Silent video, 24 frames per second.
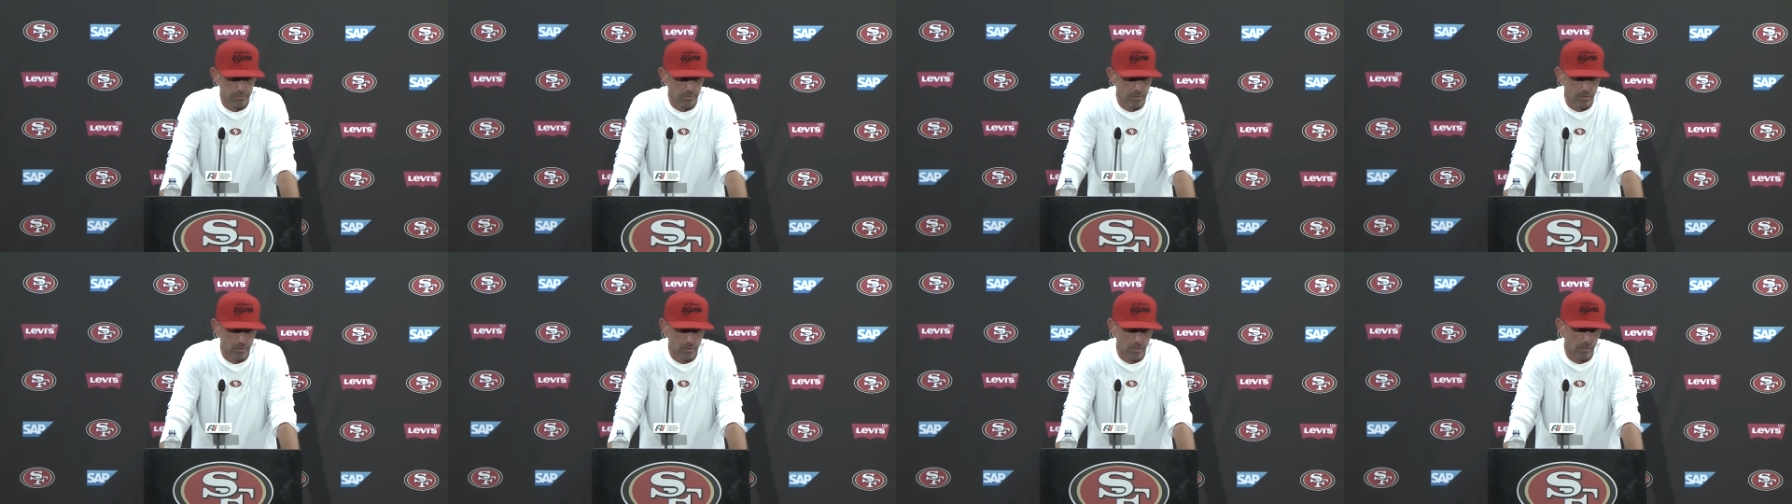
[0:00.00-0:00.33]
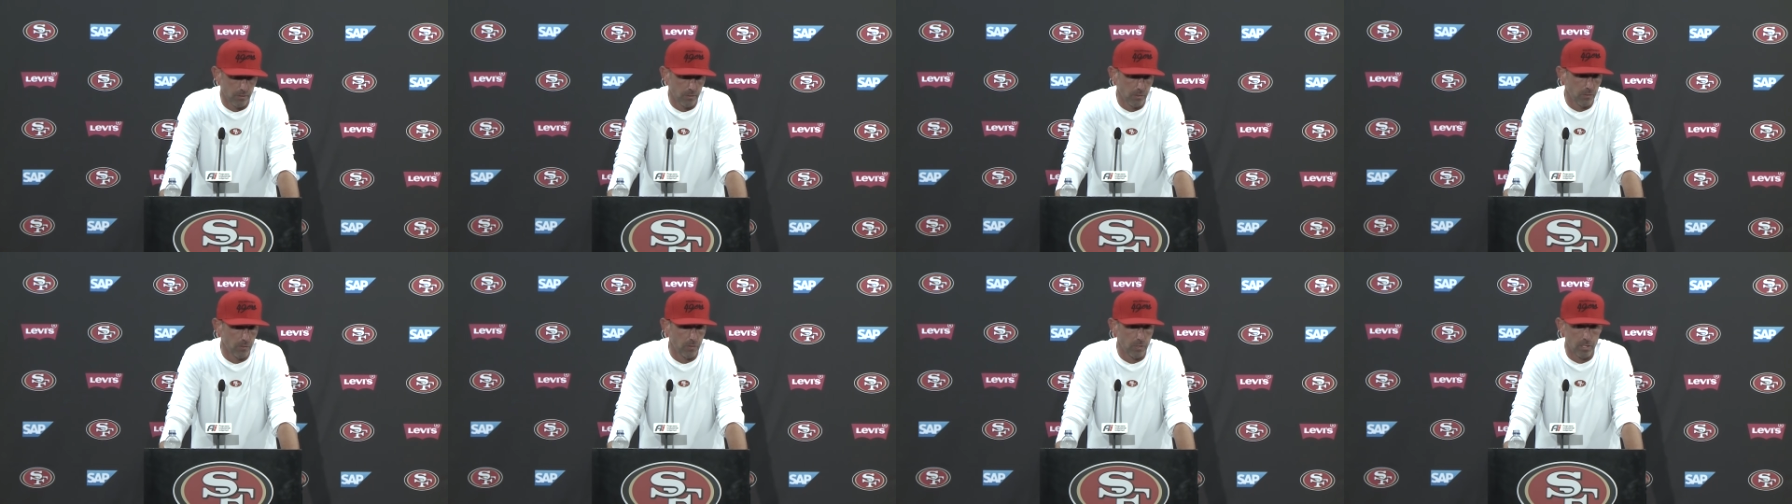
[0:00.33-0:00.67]
you
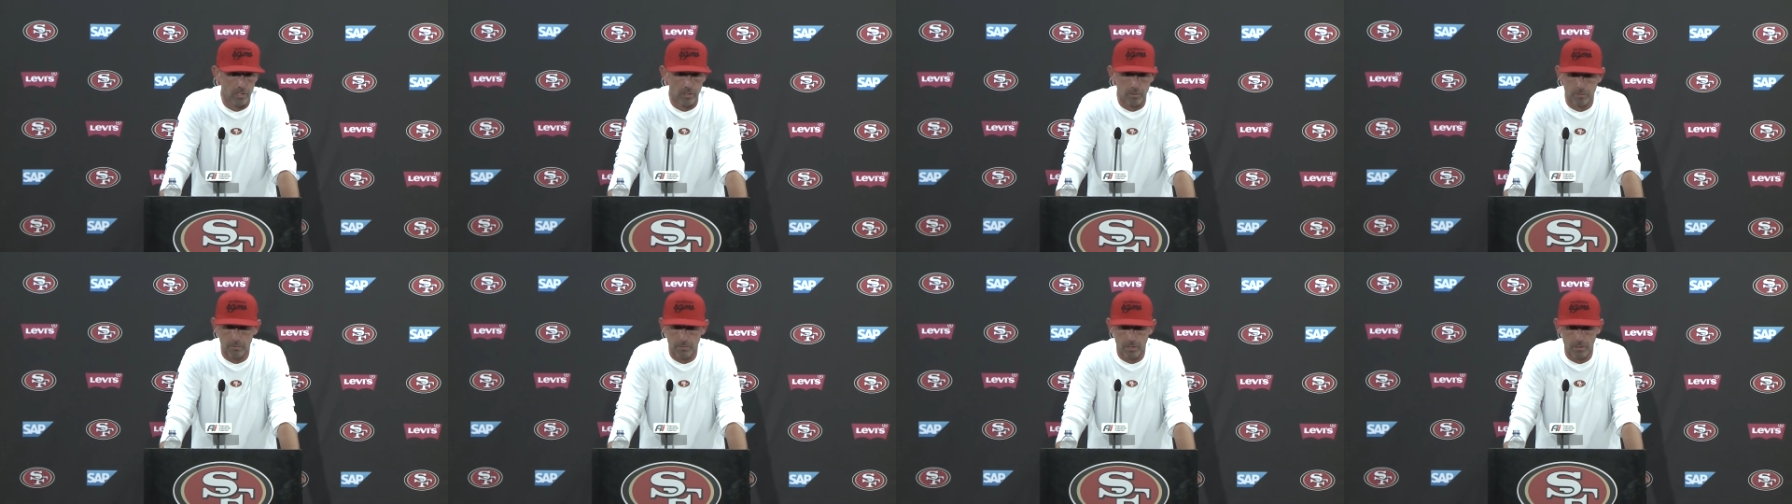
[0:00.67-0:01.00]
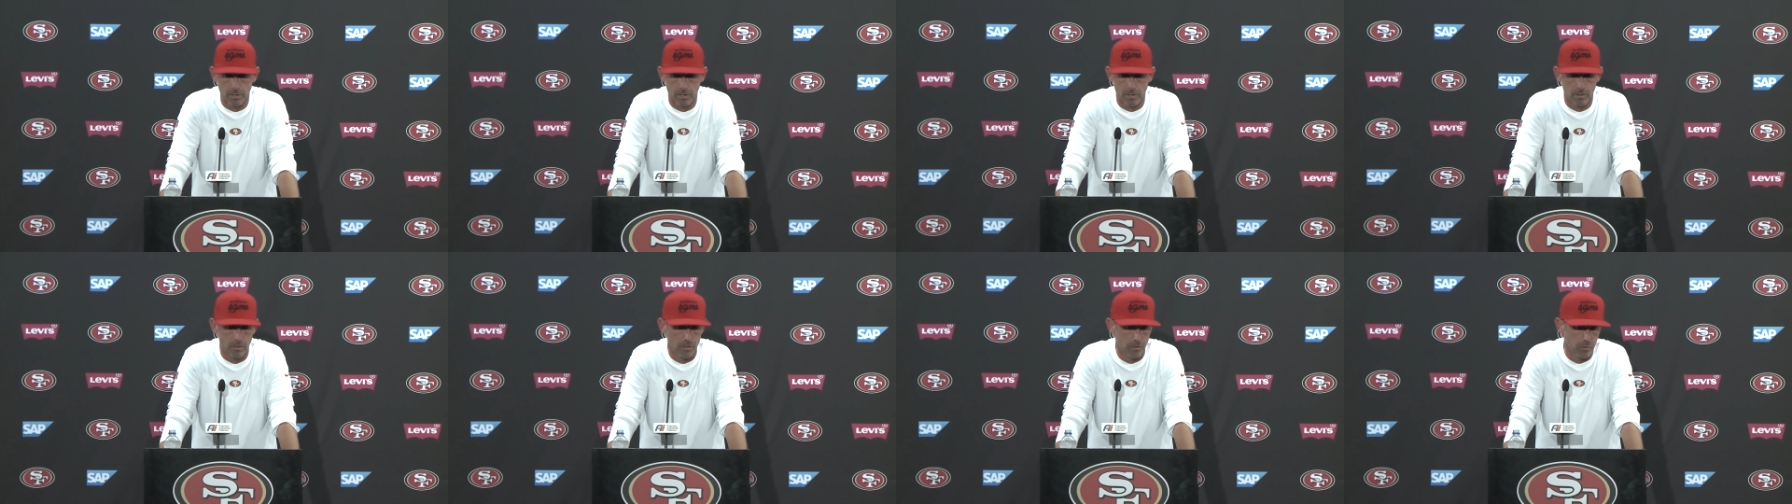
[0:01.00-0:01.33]
guys have seen them
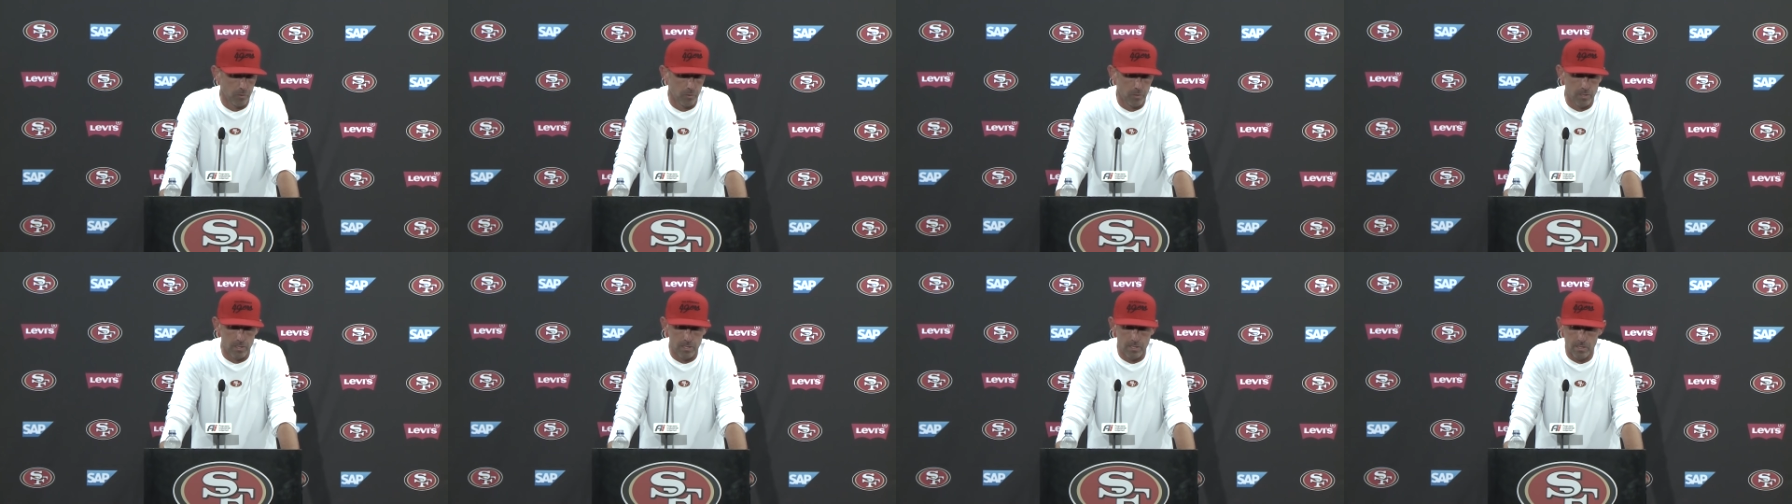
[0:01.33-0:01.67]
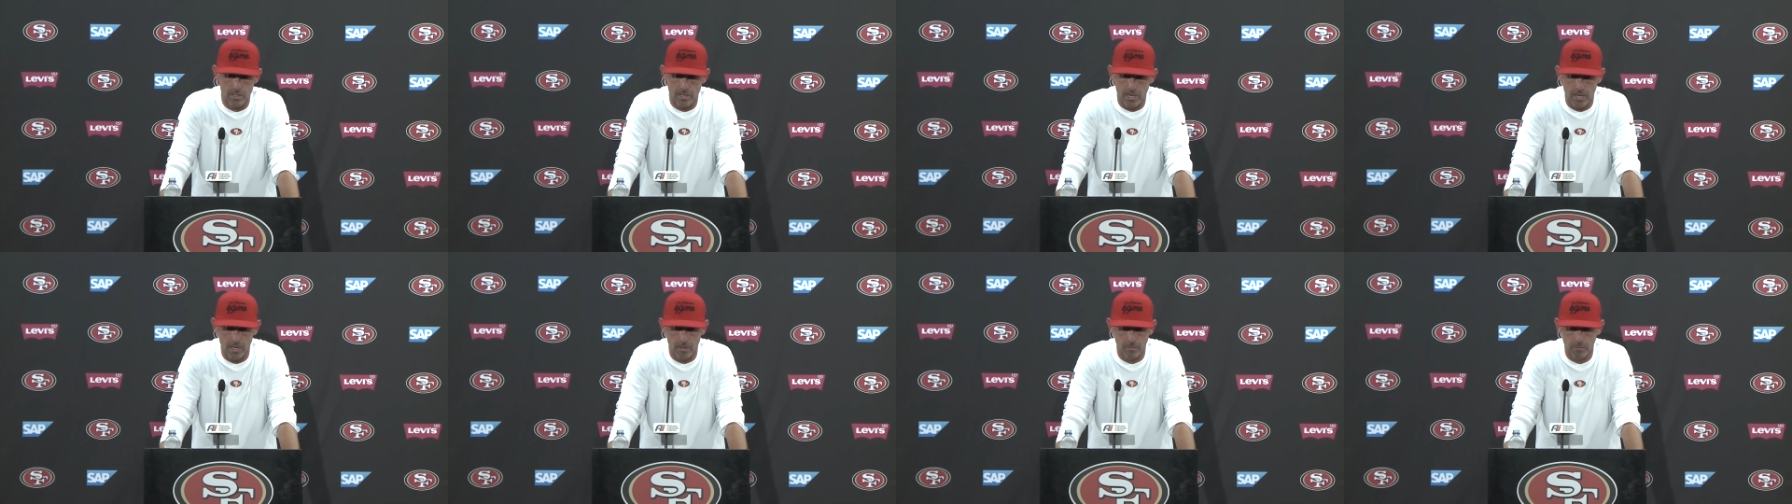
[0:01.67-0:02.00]
in all, all, three of
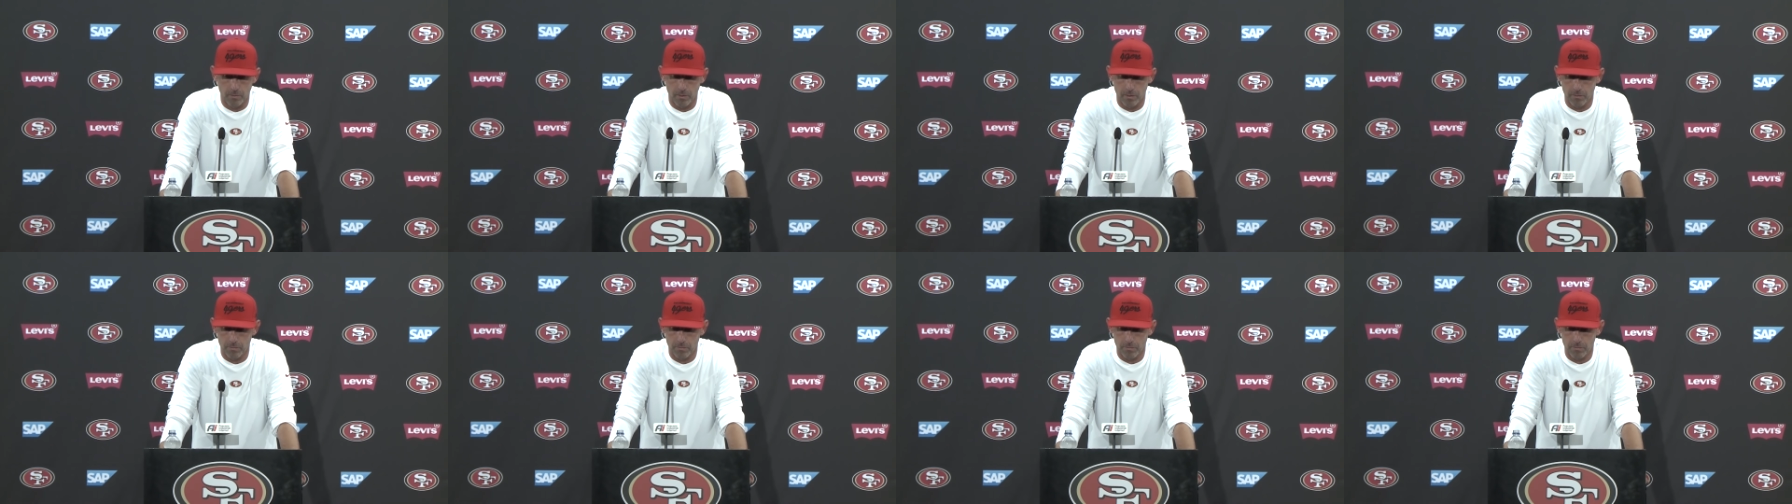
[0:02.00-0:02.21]
these games.